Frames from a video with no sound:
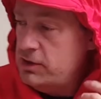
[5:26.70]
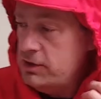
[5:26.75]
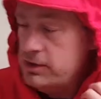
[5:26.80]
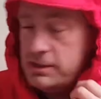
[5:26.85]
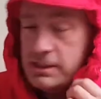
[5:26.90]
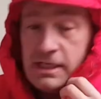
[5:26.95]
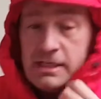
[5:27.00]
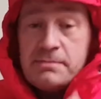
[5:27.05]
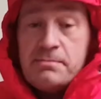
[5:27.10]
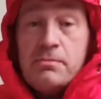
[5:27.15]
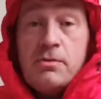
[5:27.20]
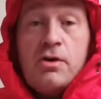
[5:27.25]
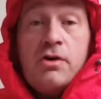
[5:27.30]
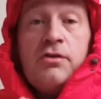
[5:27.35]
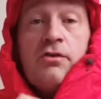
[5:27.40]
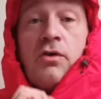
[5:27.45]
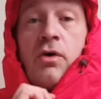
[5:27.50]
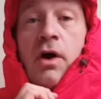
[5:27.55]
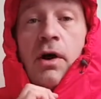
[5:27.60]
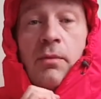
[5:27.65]
hood, does
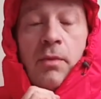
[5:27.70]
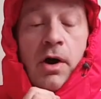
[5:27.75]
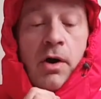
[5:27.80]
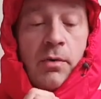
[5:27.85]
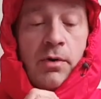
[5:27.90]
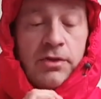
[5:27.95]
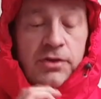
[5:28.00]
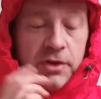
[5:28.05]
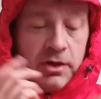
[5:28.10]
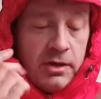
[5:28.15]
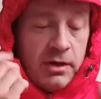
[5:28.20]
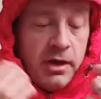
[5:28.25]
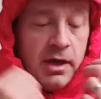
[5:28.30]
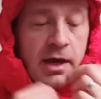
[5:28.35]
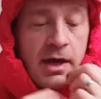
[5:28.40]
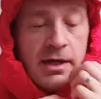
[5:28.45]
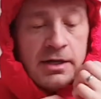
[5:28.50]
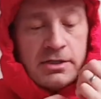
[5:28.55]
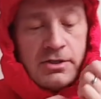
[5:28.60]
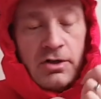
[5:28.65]
move quite well with you,
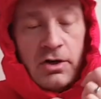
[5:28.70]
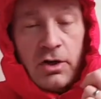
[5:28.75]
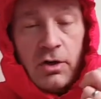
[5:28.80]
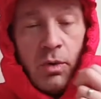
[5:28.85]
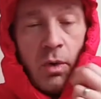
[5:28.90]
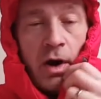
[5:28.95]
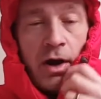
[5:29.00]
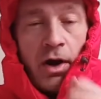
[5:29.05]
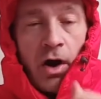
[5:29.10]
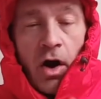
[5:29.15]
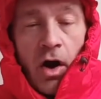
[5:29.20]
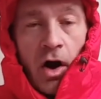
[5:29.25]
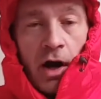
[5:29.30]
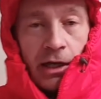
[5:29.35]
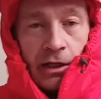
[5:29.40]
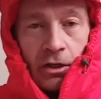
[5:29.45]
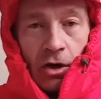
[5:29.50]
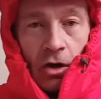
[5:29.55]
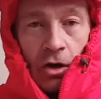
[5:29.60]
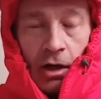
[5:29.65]
and it's got quite a
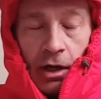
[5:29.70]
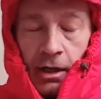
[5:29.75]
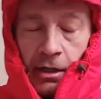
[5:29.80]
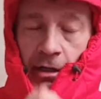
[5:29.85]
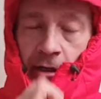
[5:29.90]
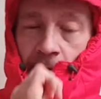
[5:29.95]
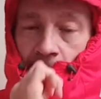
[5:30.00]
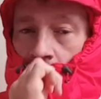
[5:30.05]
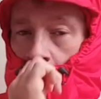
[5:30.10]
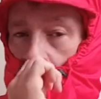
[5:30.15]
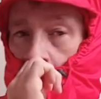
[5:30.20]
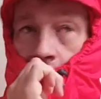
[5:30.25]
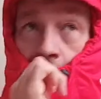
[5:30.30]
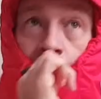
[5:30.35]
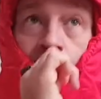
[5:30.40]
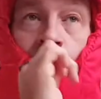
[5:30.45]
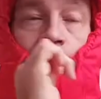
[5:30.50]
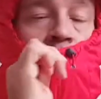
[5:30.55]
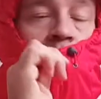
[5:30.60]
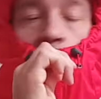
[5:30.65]
high collar.
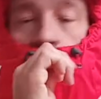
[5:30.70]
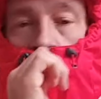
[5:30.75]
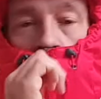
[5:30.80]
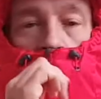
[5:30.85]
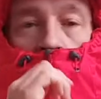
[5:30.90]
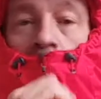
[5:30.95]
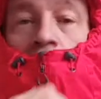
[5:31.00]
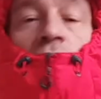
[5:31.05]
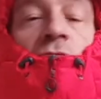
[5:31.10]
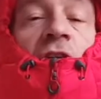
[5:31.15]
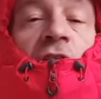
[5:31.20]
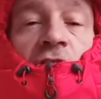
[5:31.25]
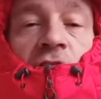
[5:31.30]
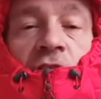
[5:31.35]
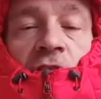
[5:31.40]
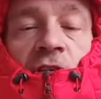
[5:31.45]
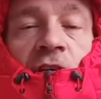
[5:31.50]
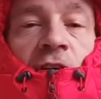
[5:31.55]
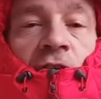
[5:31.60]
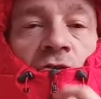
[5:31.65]

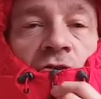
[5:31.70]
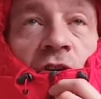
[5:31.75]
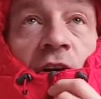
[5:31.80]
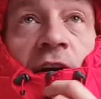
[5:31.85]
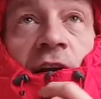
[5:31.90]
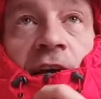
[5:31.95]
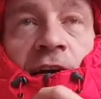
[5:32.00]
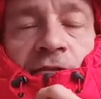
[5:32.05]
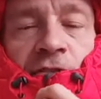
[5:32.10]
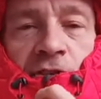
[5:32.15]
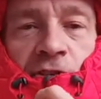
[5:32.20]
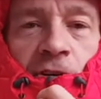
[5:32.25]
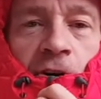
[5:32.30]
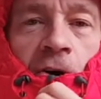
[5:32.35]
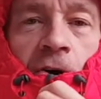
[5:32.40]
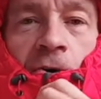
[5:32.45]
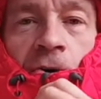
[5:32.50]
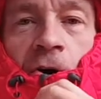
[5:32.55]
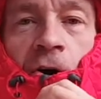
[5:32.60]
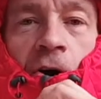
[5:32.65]
So you can really, if it's
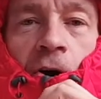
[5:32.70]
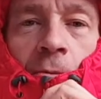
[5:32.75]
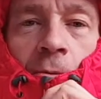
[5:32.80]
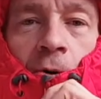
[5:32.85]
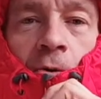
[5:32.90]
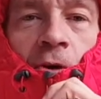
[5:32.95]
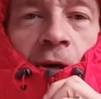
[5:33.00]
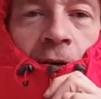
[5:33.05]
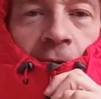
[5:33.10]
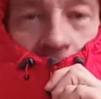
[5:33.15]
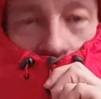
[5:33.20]
cold and horrible, you